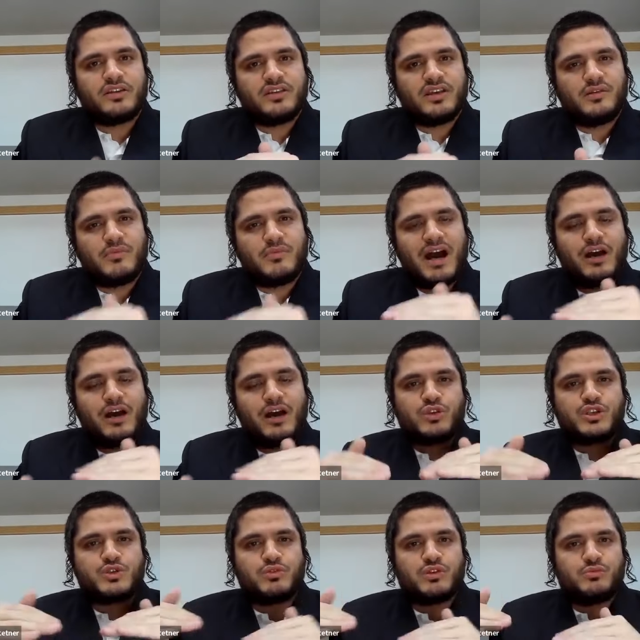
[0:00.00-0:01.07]
on the amount
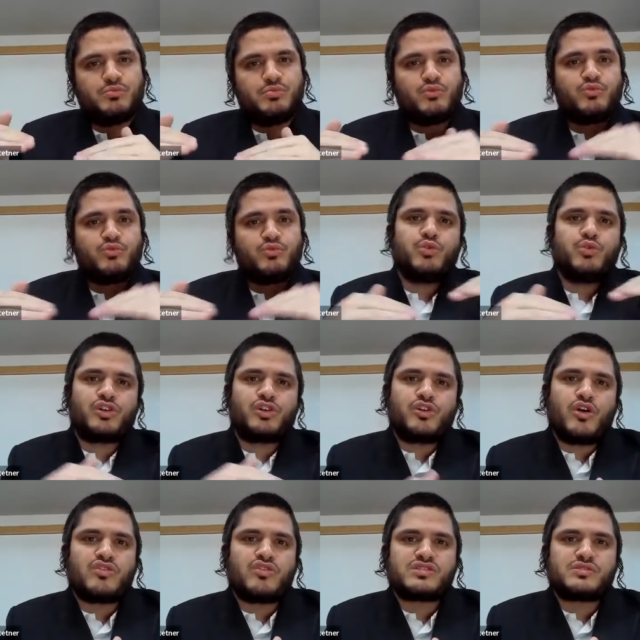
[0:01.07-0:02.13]
which would which
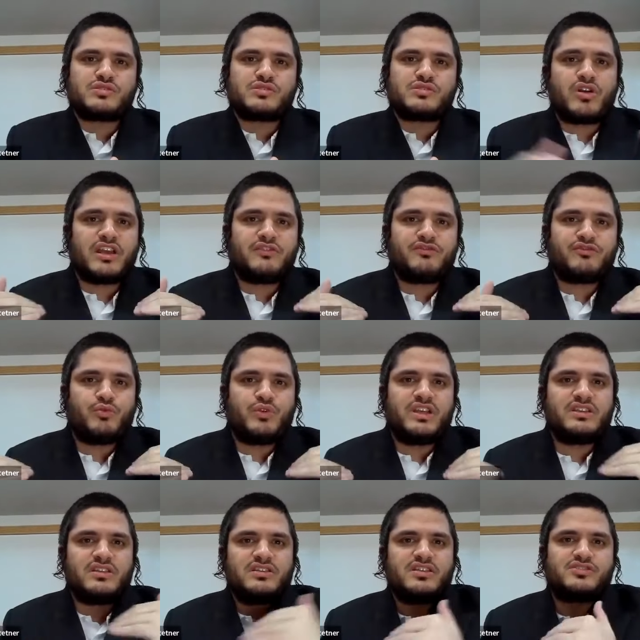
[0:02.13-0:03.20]
wouldn't cost more if
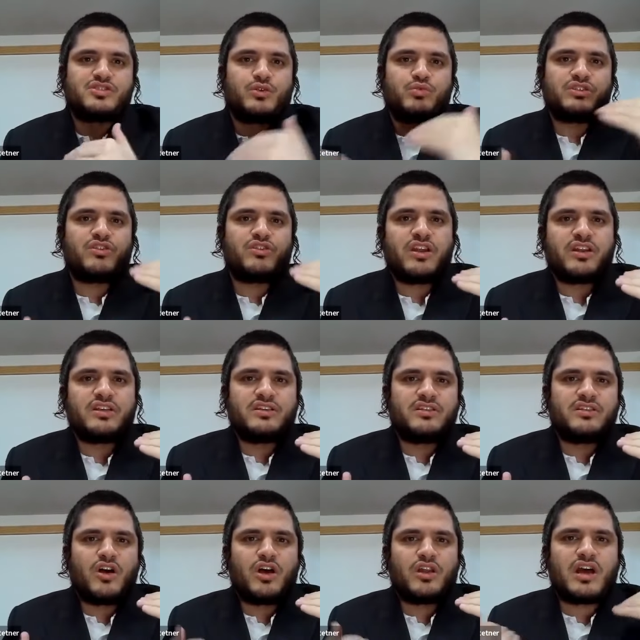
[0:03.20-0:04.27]
we the district would run
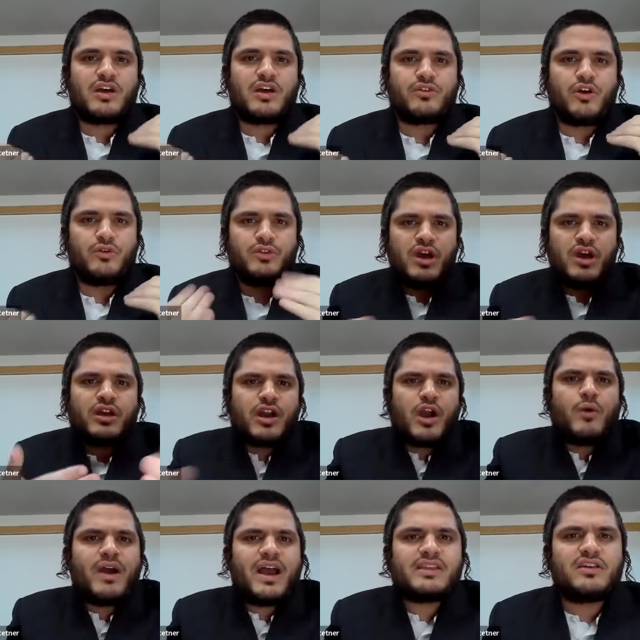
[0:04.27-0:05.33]
it on our own
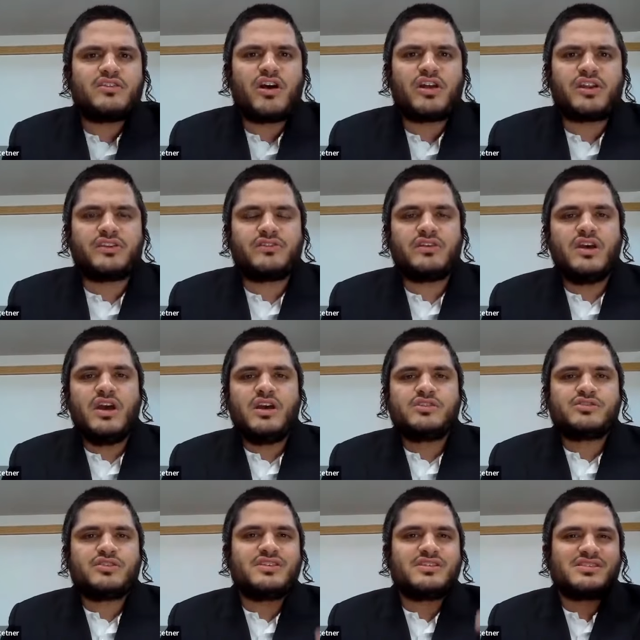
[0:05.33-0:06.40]
go ahead and run it
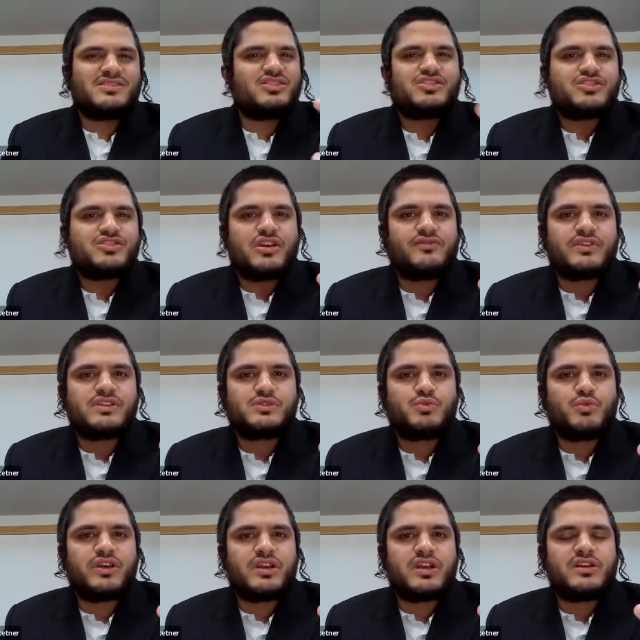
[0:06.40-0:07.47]
so this is a
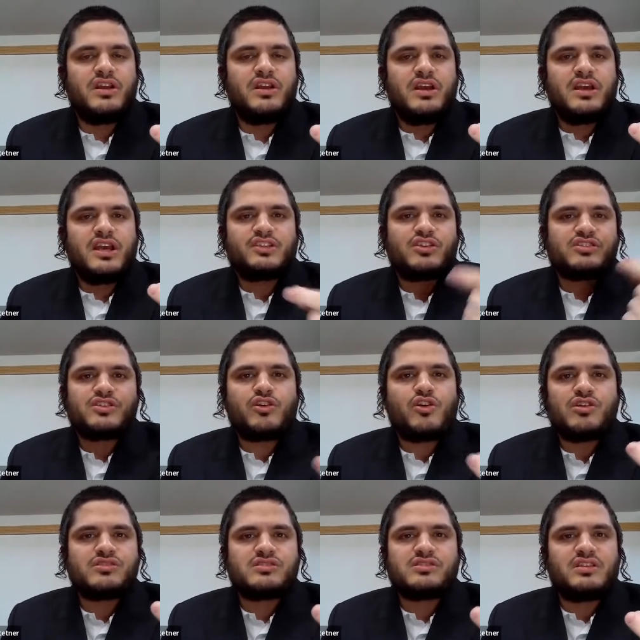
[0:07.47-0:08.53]
service where it doesn't
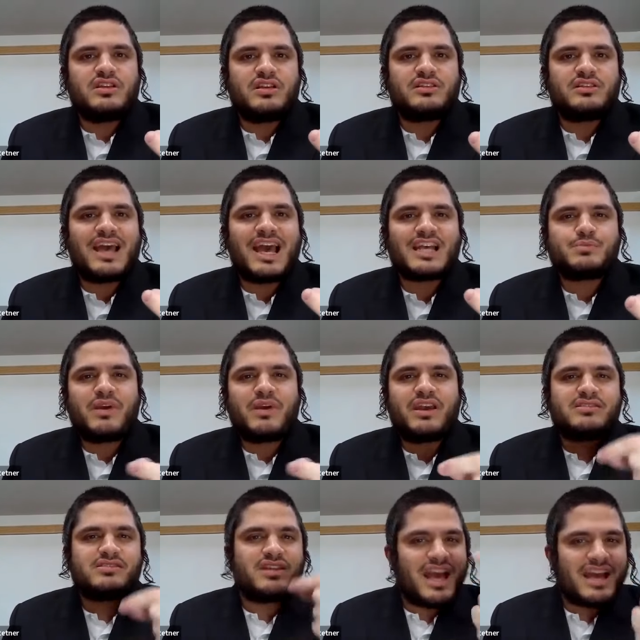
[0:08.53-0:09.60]
cost uh,
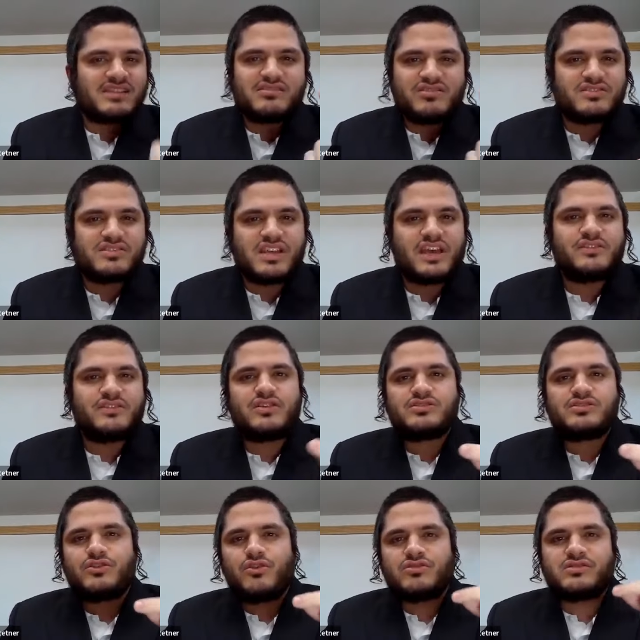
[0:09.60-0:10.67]
taxpayers an extra cent it
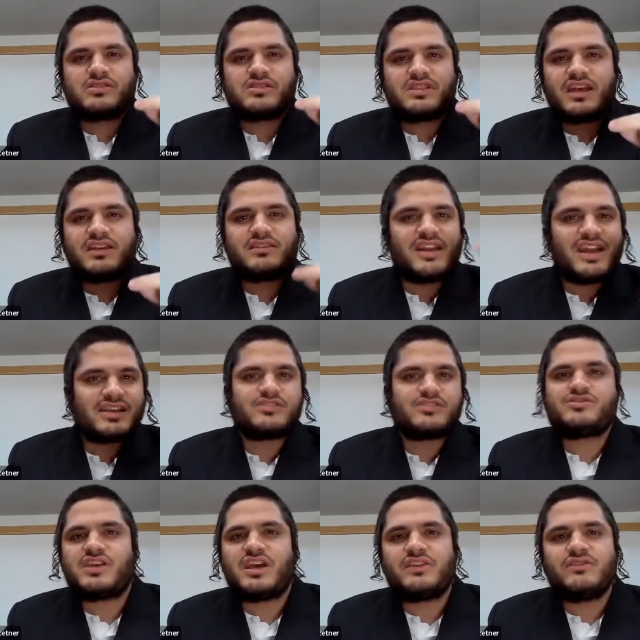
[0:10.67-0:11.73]
doesn't cost the state an
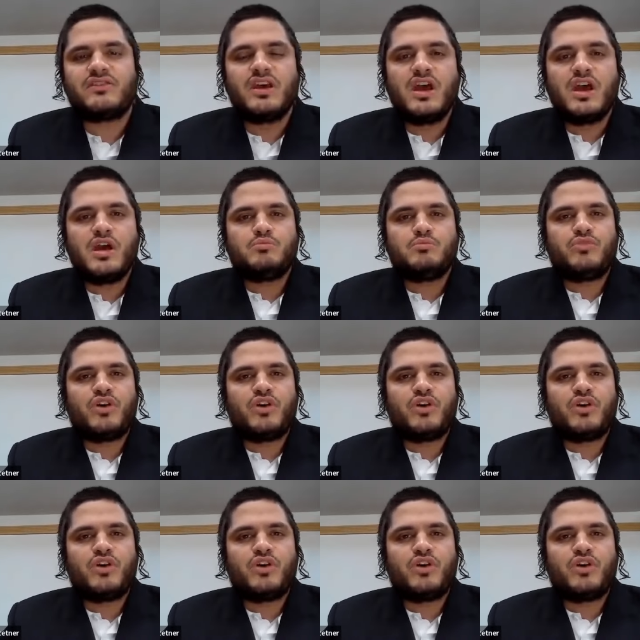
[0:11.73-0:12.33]
extra cent